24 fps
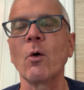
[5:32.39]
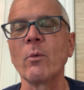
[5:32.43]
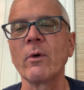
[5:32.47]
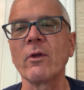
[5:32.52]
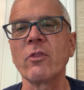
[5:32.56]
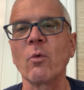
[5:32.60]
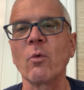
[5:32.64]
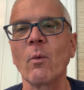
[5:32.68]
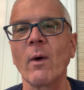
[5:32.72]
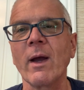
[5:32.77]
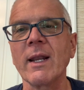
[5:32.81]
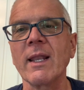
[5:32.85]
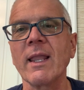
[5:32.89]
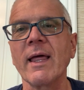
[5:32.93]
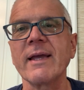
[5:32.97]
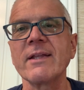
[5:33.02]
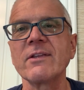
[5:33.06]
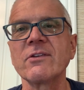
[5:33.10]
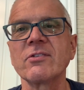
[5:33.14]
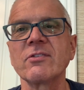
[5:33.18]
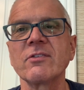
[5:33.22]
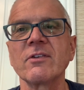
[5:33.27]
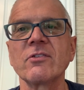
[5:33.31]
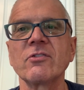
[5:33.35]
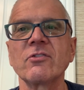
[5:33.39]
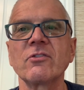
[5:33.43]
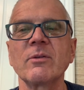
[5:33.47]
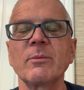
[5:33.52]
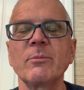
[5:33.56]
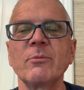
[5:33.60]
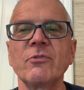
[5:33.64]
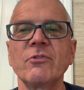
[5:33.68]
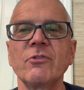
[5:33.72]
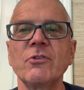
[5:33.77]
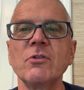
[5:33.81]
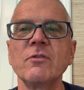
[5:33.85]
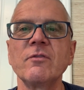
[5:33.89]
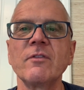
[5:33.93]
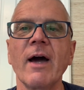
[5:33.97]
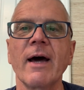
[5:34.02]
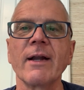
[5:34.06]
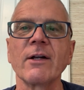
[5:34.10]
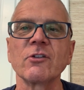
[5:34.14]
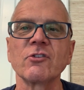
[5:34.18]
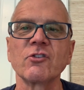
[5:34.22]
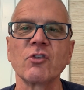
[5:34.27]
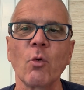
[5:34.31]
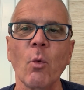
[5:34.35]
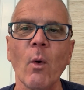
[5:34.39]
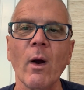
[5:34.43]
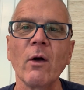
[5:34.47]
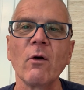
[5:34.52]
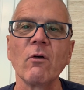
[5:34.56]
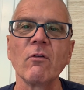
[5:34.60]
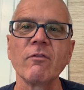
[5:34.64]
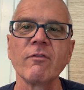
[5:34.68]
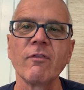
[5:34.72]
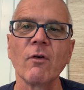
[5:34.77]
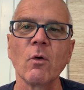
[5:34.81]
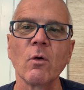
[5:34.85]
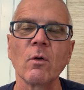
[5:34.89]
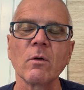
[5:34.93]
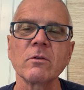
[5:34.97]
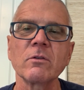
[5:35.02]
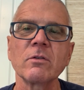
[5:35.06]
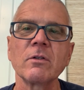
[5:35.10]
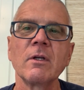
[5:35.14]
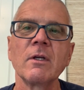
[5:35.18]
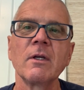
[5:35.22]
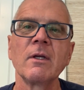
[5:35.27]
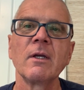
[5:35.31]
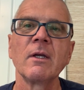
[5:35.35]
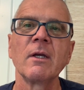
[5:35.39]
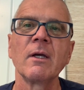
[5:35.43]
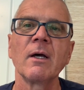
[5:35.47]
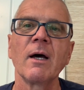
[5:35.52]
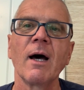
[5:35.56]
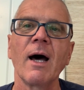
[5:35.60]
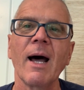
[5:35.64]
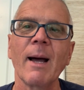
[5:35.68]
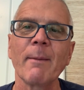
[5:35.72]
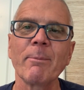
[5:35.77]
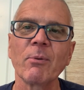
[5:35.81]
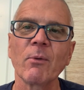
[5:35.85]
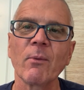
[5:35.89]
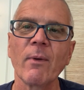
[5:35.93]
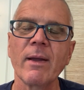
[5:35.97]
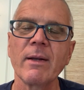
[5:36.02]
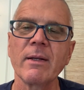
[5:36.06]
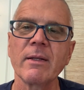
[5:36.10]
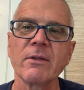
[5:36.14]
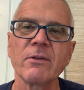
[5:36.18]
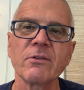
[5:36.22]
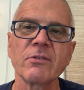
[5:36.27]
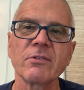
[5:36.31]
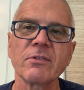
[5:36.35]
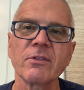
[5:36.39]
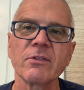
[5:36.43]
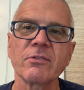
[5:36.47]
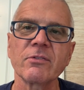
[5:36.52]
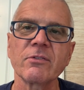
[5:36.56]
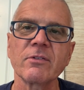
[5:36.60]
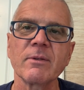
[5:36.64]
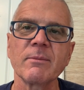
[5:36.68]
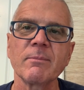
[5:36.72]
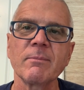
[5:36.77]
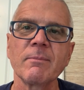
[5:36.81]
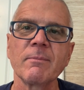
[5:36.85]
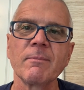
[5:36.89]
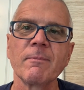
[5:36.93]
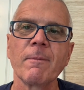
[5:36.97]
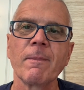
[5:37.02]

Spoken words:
With wet light systems, you've got a 12-volt operating system